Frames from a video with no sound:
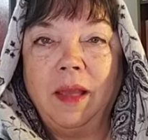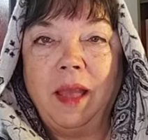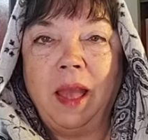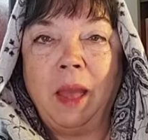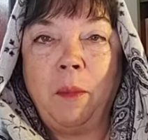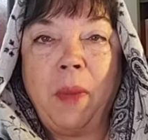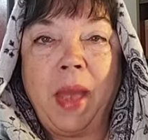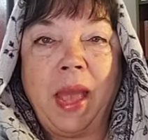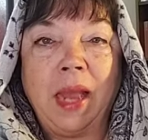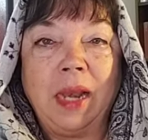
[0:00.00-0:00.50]
A
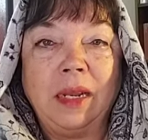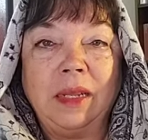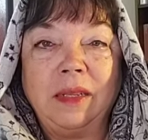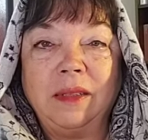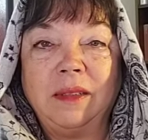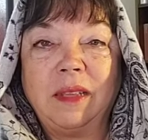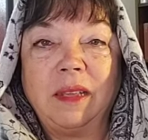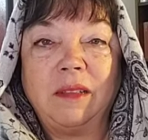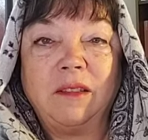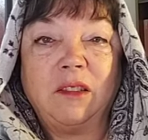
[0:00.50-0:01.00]
battle
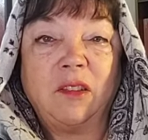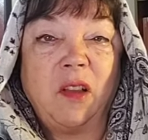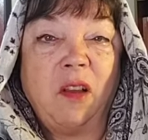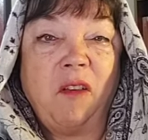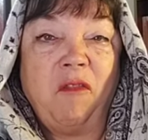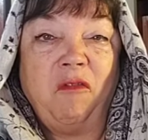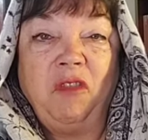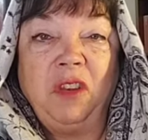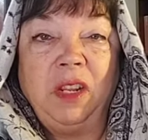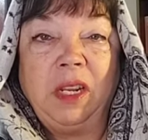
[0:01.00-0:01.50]
is as
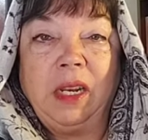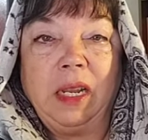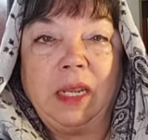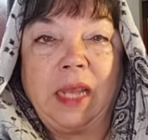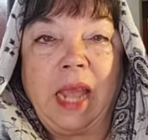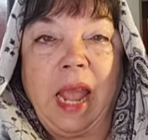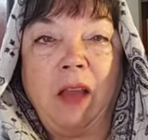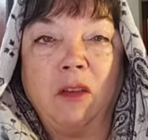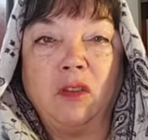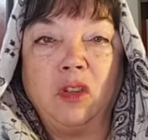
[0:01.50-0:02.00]
of little
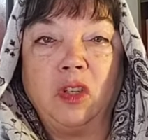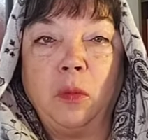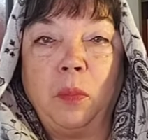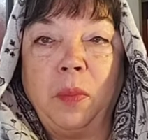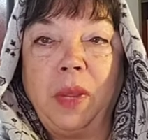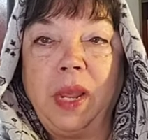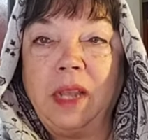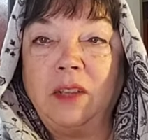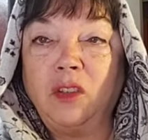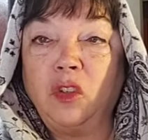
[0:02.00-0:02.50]
account to
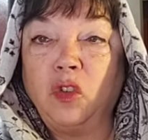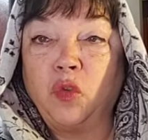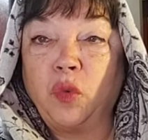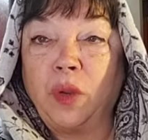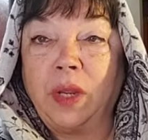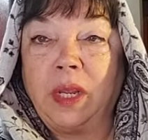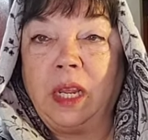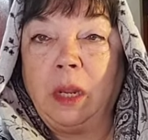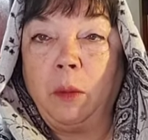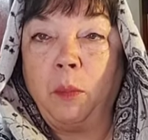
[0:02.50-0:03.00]
me as
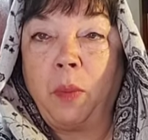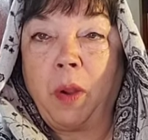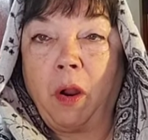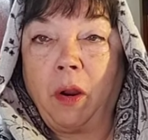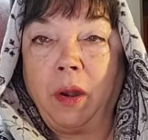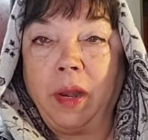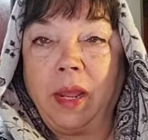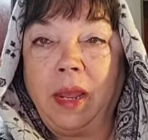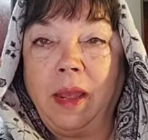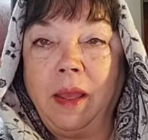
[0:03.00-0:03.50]
drinking
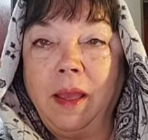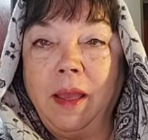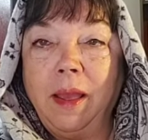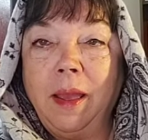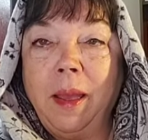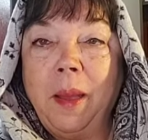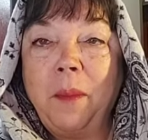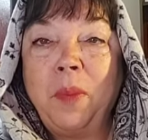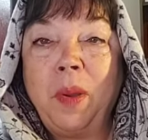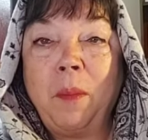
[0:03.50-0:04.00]
party,
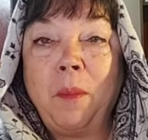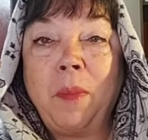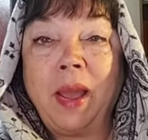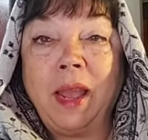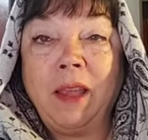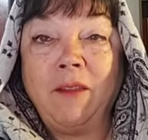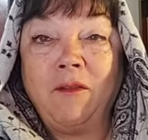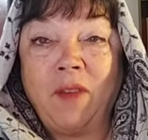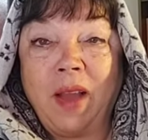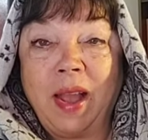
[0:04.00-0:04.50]
but my
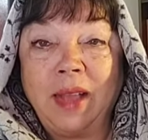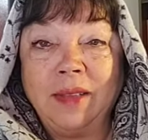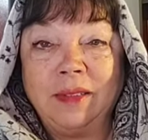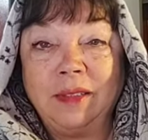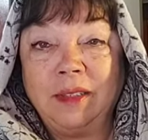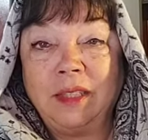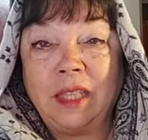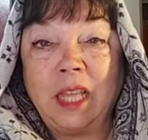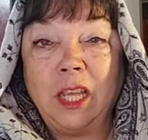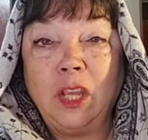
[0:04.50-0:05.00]
advice
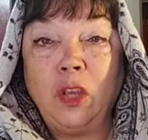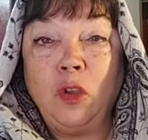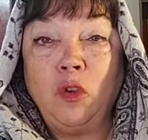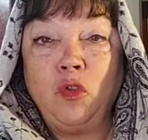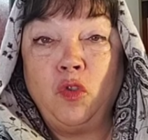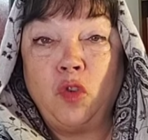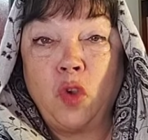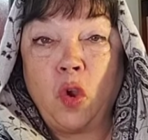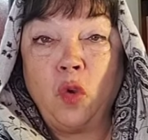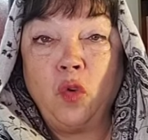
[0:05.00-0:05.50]
is that you
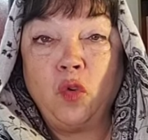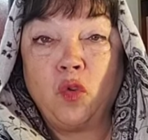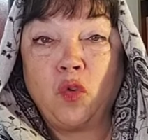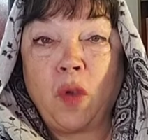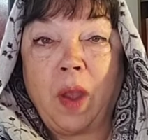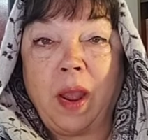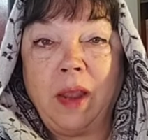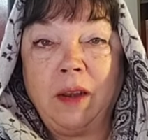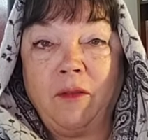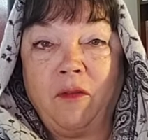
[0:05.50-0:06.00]
don't
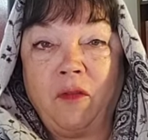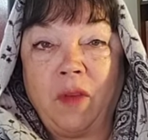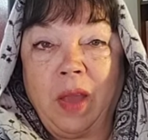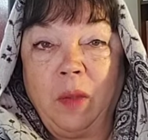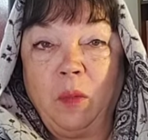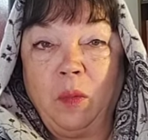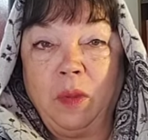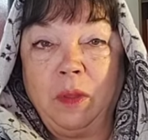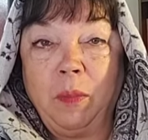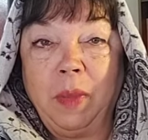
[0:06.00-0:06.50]
try to
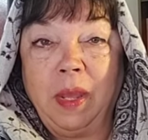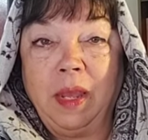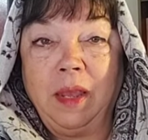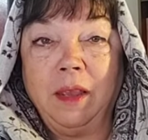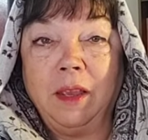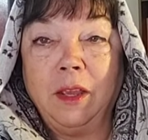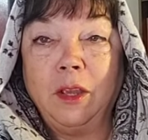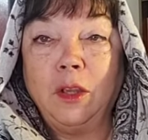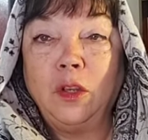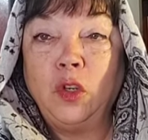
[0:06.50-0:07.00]
fight with me.
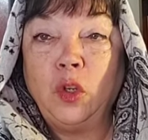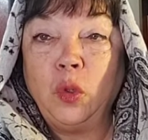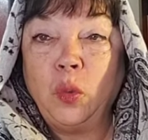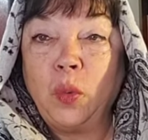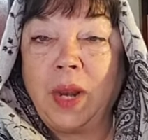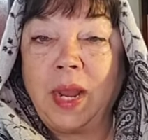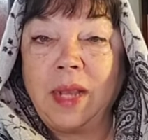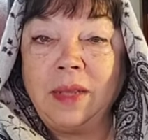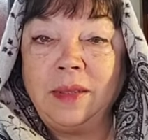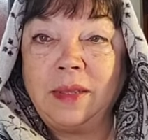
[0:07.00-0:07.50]
Do
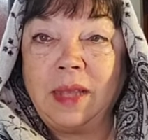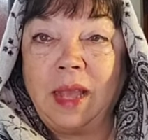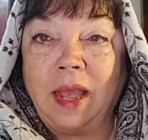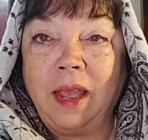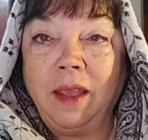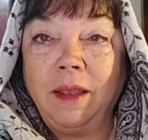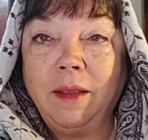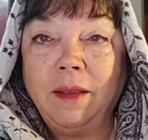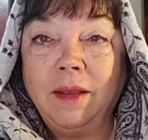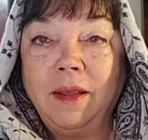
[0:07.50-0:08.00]
what I
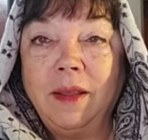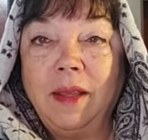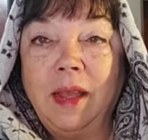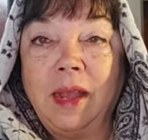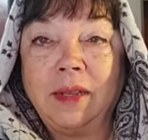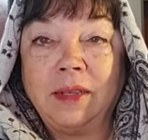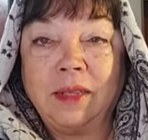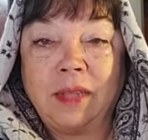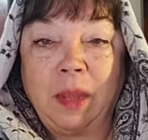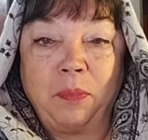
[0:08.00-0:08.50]
say,
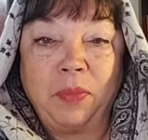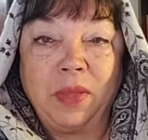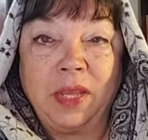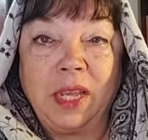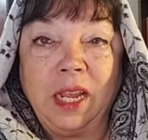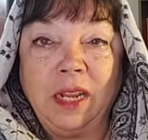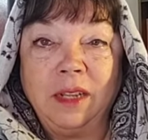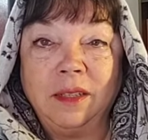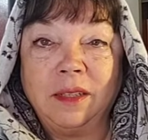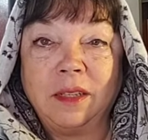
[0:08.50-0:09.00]
accept the
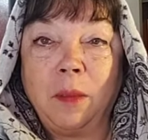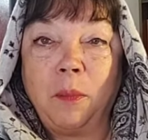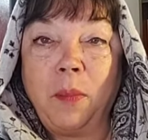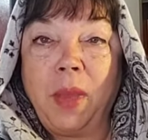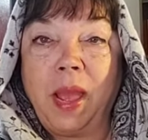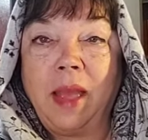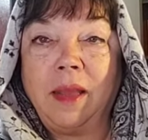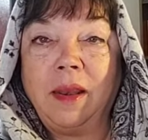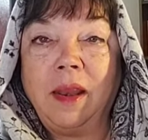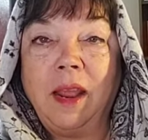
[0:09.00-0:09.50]
king's
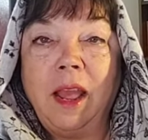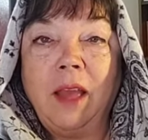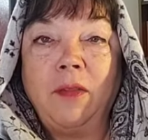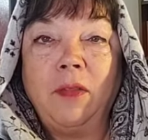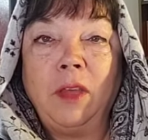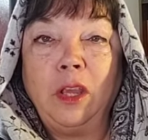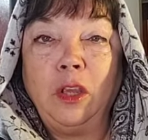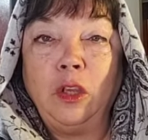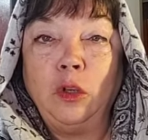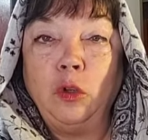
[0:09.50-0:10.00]
command
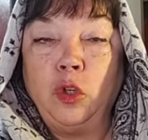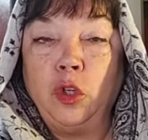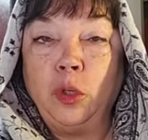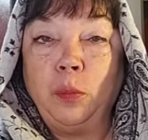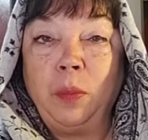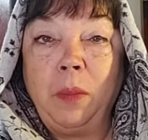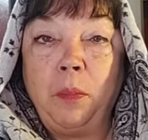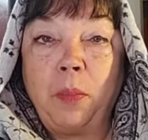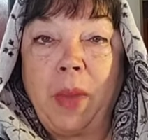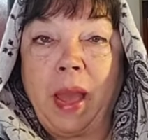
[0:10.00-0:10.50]
that you should
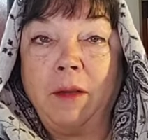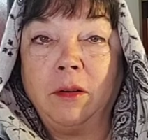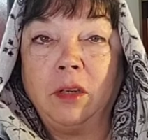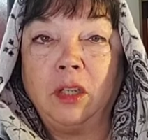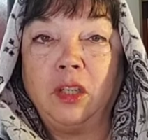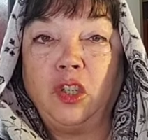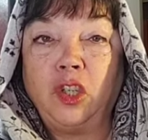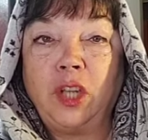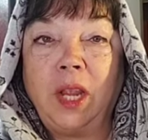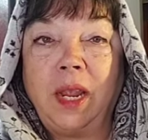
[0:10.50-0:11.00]
be bound
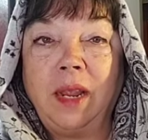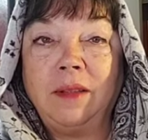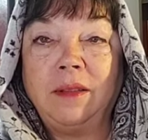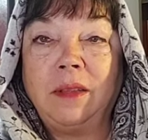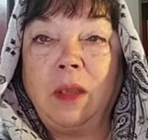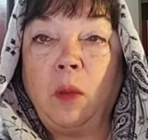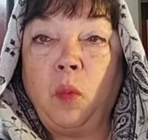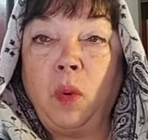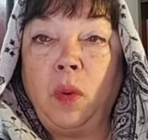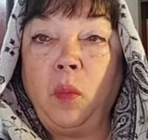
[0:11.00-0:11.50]
in chains,
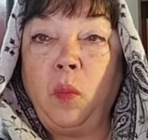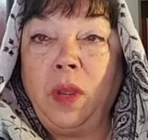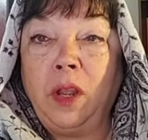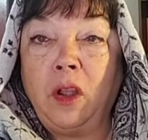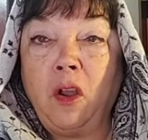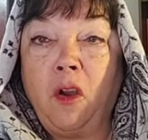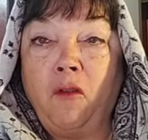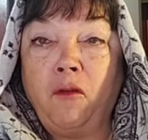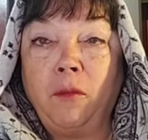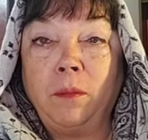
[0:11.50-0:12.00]
and when we
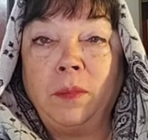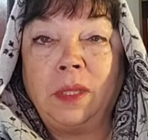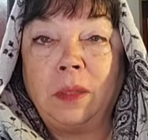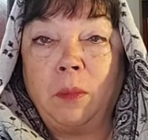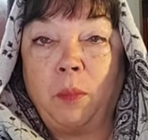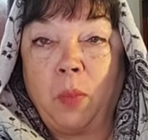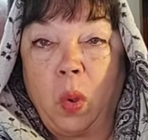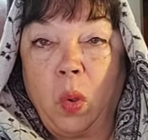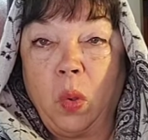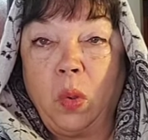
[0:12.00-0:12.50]
go from
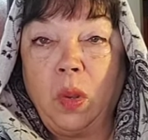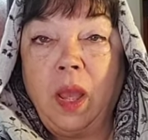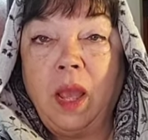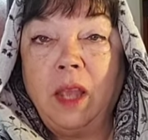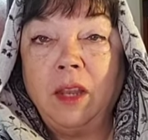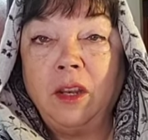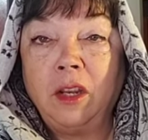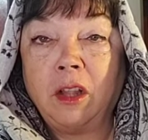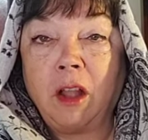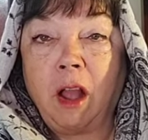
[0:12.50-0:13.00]
Zabol
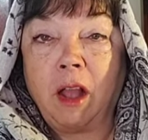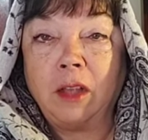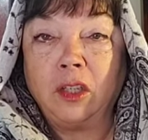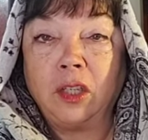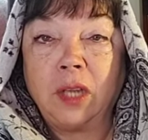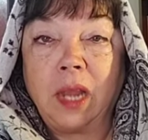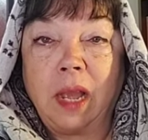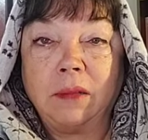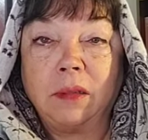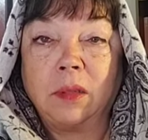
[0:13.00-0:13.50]
to
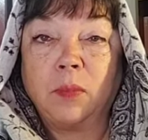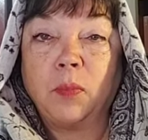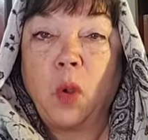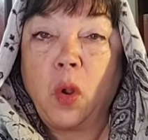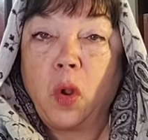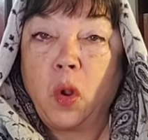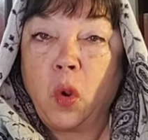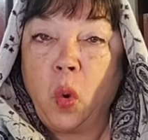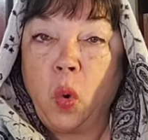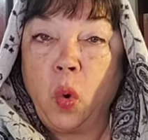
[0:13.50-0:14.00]
Goshtasp
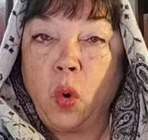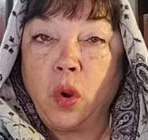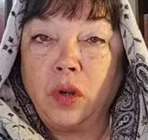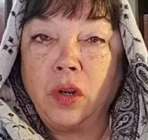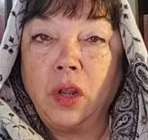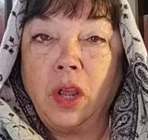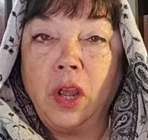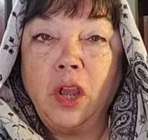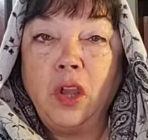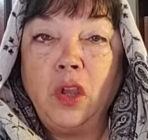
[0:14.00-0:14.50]
court,
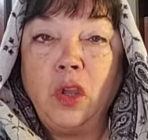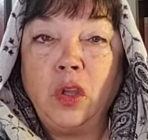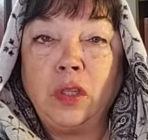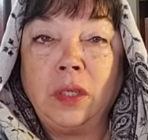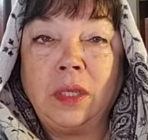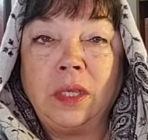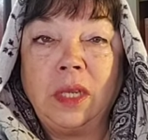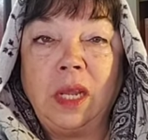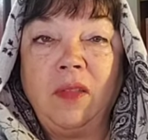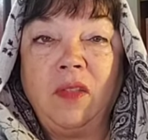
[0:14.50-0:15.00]
you'll
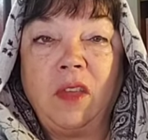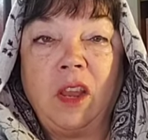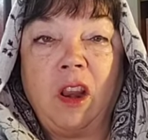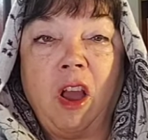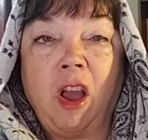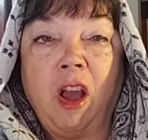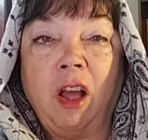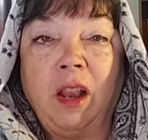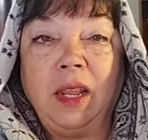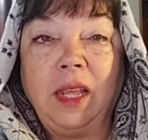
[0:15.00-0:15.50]
see that
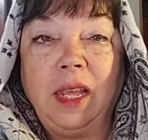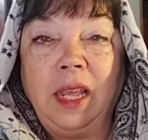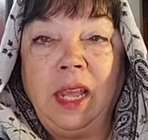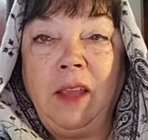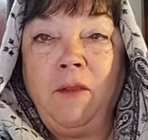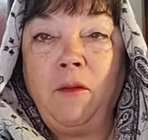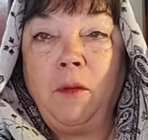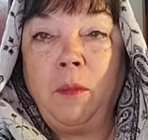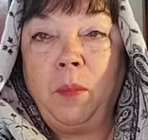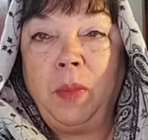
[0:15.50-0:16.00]
I'll
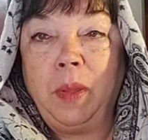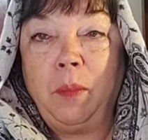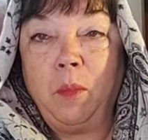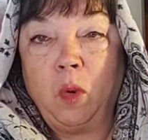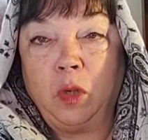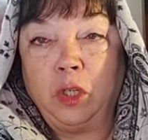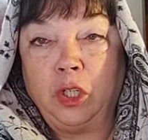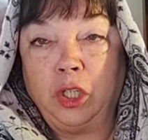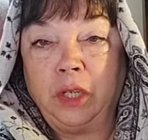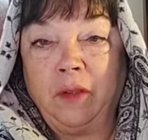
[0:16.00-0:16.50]
even be
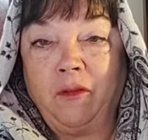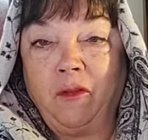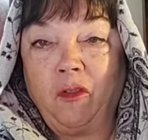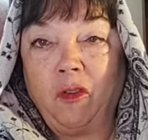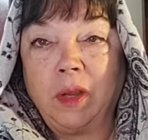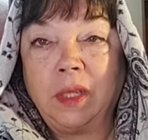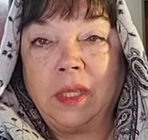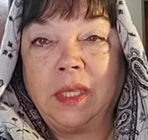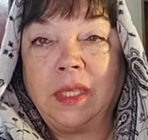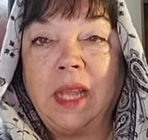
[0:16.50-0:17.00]
more
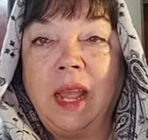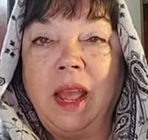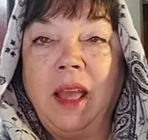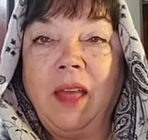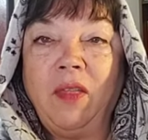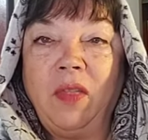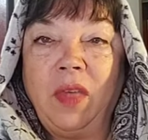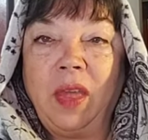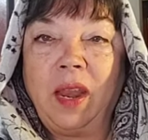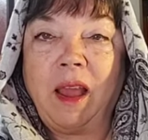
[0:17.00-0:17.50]
chivalrous
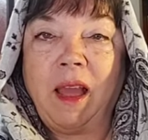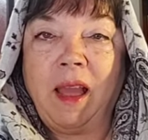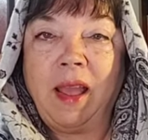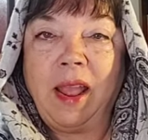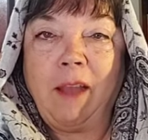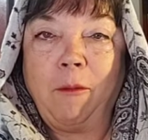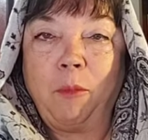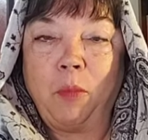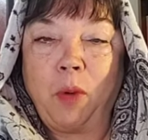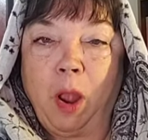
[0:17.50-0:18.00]
than I
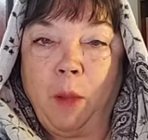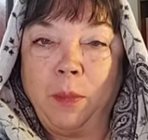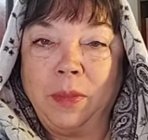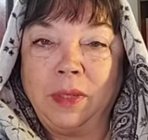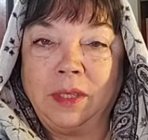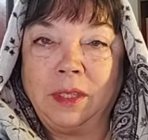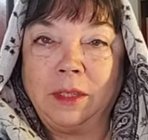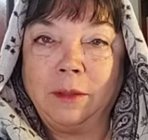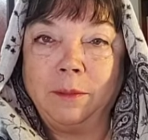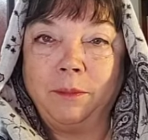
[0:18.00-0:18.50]
have
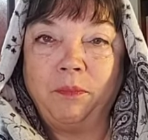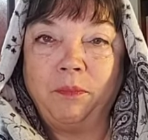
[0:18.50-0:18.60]
promised.